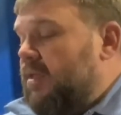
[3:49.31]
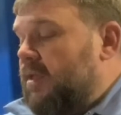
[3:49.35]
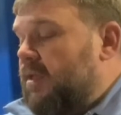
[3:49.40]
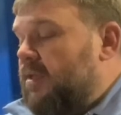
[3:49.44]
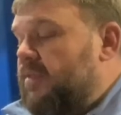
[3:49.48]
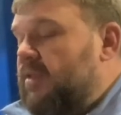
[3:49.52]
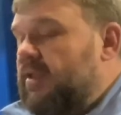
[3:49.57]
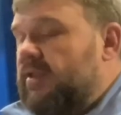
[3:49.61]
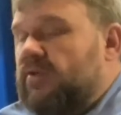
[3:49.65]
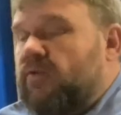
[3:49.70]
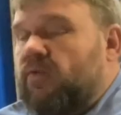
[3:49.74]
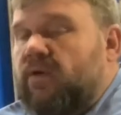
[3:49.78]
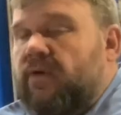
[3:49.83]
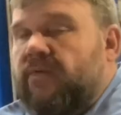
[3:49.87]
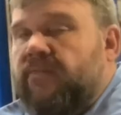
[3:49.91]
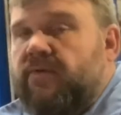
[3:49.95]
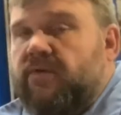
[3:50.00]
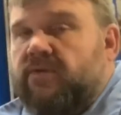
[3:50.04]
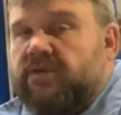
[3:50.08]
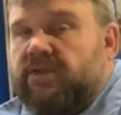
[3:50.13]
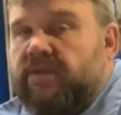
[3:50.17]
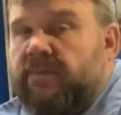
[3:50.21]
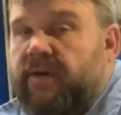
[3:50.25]
These Quick
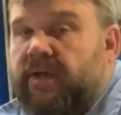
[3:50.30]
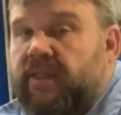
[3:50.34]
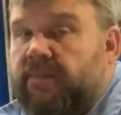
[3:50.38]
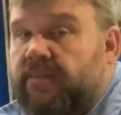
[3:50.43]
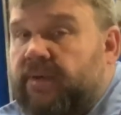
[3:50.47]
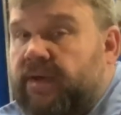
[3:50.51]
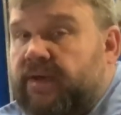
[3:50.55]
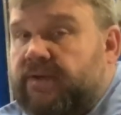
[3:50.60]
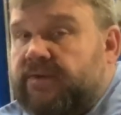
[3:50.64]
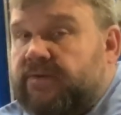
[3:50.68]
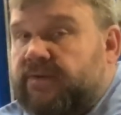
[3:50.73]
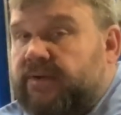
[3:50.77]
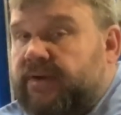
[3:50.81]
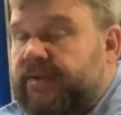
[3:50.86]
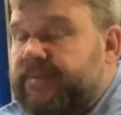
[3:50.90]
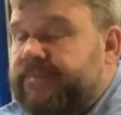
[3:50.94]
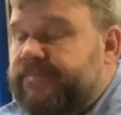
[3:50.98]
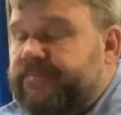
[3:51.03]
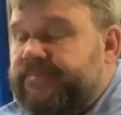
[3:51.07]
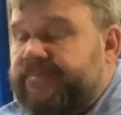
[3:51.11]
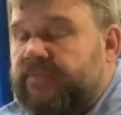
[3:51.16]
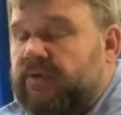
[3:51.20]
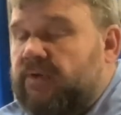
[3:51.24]
Fuels come out of the box right.
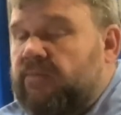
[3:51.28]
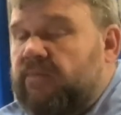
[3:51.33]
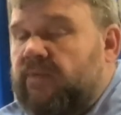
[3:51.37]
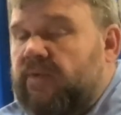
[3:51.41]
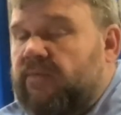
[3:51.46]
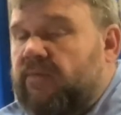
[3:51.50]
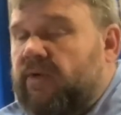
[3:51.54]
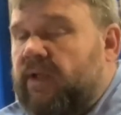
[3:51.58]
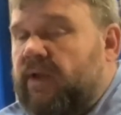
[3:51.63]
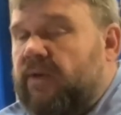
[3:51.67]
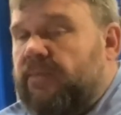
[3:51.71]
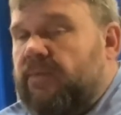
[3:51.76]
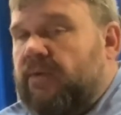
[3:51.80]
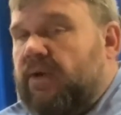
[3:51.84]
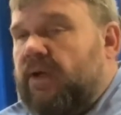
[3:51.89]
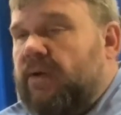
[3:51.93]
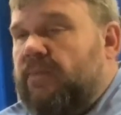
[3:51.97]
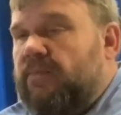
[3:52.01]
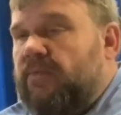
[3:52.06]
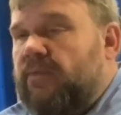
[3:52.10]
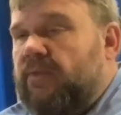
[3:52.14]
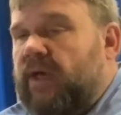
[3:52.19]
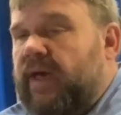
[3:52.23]
I've never had a
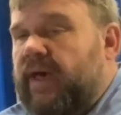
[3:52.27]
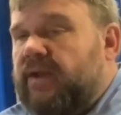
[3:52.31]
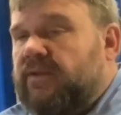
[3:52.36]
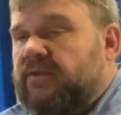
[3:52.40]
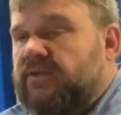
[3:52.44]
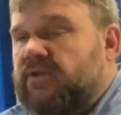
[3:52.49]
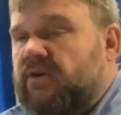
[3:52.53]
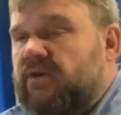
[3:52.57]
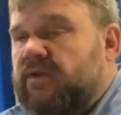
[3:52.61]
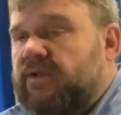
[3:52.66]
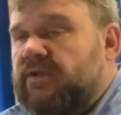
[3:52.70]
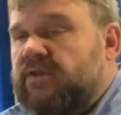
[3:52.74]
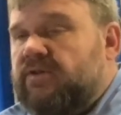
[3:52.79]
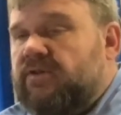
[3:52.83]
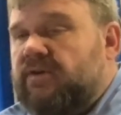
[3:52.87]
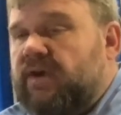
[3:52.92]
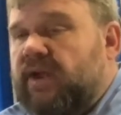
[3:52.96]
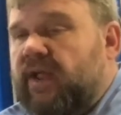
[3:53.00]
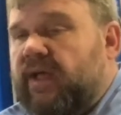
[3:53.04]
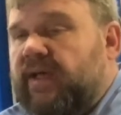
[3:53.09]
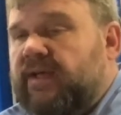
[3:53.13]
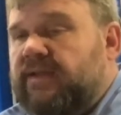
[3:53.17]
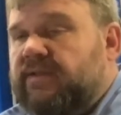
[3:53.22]
problem with idle circuits. Are
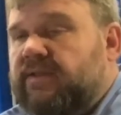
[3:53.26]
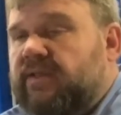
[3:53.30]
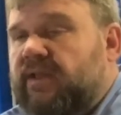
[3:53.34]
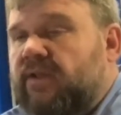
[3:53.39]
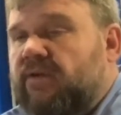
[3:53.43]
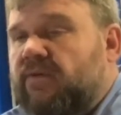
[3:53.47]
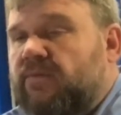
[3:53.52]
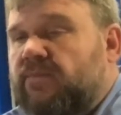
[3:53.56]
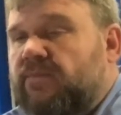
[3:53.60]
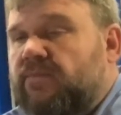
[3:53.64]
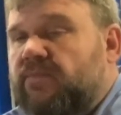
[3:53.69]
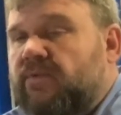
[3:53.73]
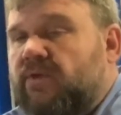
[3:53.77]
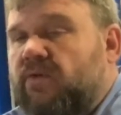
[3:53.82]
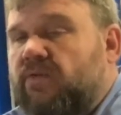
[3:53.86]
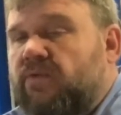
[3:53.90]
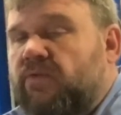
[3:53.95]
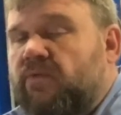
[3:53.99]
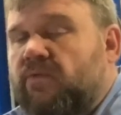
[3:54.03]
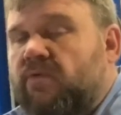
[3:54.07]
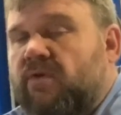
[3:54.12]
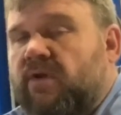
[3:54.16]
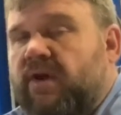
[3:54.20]
nice. They don't go
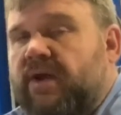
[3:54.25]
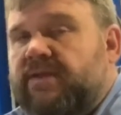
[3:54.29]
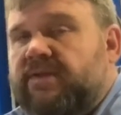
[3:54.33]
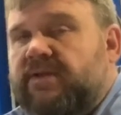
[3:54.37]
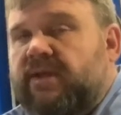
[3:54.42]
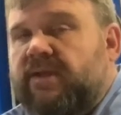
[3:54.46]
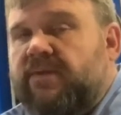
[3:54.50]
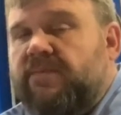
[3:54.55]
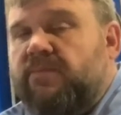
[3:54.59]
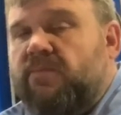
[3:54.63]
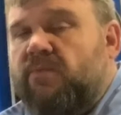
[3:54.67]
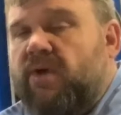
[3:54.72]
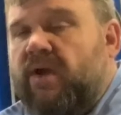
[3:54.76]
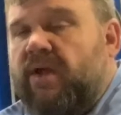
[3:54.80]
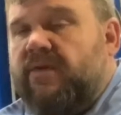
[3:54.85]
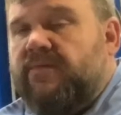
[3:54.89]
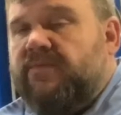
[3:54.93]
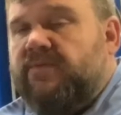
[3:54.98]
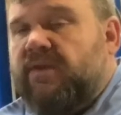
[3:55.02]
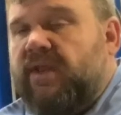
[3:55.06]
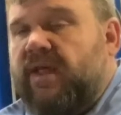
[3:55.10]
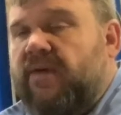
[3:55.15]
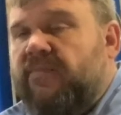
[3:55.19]
through crazy
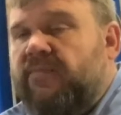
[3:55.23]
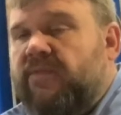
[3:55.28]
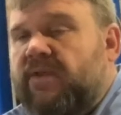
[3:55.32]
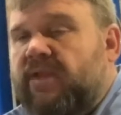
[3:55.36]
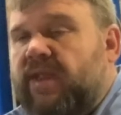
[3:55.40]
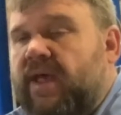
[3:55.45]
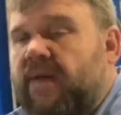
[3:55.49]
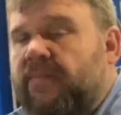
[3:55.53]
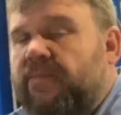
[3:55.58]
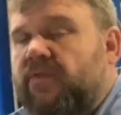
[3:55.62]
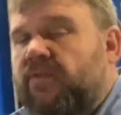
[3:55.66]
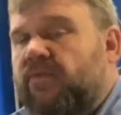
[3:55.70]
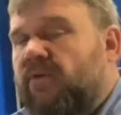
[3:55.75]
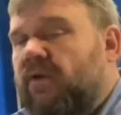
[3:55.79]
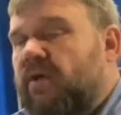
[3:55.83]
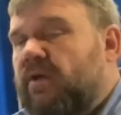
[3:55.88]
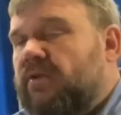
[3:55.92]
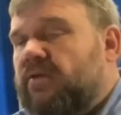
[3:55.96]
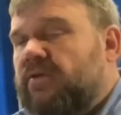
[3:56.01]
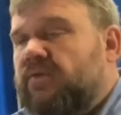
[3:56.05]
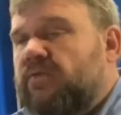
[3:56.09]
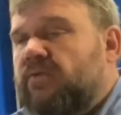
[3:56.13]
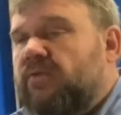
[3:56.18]
revs and having to tap the
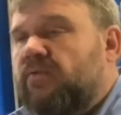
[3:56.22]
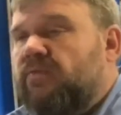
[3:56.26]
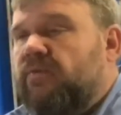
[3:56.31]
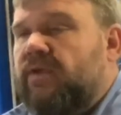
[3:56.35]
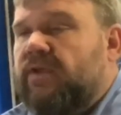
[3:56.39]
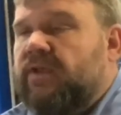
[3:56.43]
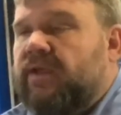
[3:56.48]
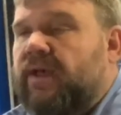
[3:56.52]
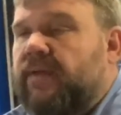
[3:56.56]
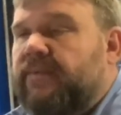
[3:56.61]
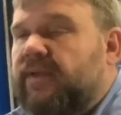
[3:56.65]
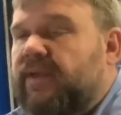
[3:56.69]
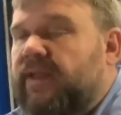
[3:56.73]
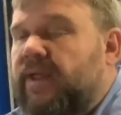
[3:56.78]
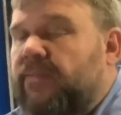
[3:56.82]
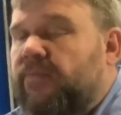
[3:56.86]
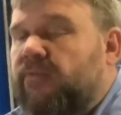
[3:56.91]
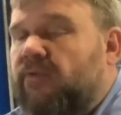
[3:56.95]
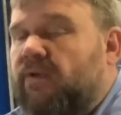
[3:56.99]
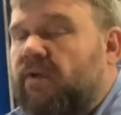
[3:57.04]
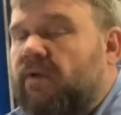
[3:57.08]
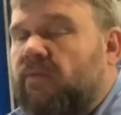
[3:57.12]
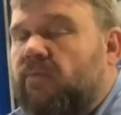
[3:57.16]
throttle 2 or 3 times, tap the
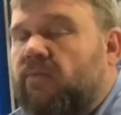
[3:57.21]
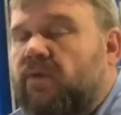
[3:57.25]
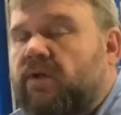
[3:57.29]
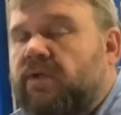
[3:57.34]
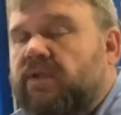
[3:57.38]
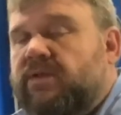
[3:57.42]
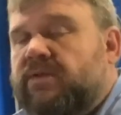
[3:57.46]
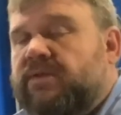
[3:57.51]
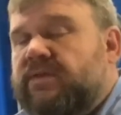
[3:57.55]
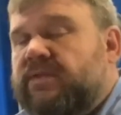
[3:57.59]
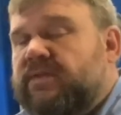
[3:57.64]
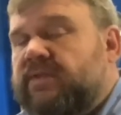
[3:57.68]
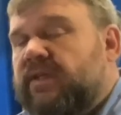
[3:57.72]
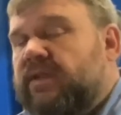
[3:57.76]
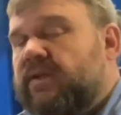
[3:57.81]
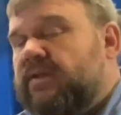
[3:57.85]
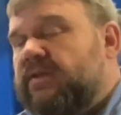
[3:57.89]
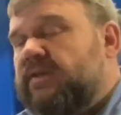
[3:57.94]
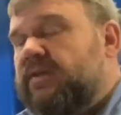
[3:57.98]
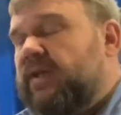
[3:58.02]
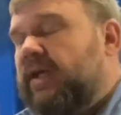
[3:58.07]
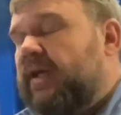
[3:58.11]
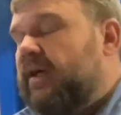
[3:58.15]
throttle once, it settles
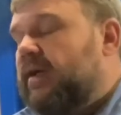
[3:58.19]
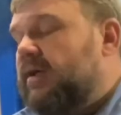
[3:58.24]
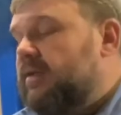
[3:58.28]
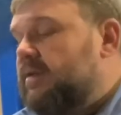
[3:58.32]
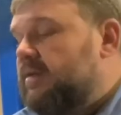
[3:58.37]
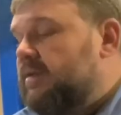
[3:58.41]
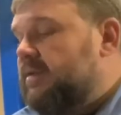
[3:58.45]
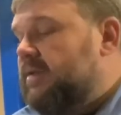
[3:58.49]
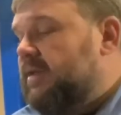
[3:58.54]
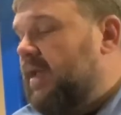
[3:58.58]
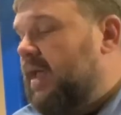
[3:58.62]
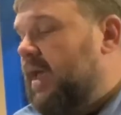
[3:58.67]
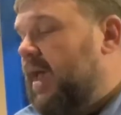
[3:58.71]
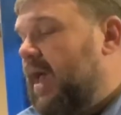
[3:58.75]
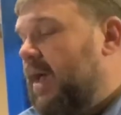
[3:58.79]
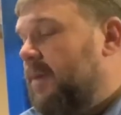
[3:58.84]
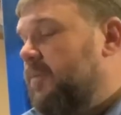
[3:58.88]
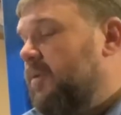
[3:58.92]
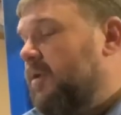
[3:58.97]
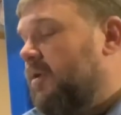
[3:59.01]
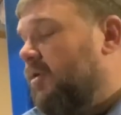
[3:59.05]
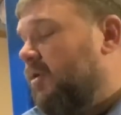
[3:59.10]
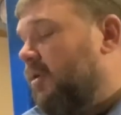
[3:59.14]
down. It's a
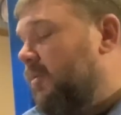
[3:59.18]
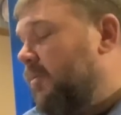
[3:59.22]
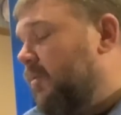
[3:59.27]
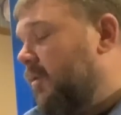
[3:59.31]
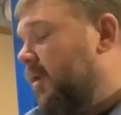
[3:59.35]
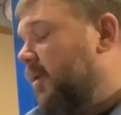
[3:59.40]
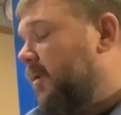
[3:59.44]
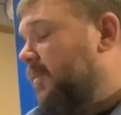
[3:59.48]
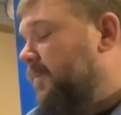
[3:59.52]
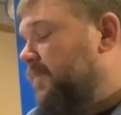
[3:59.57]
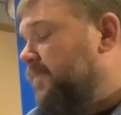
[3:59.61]
happy carburetor.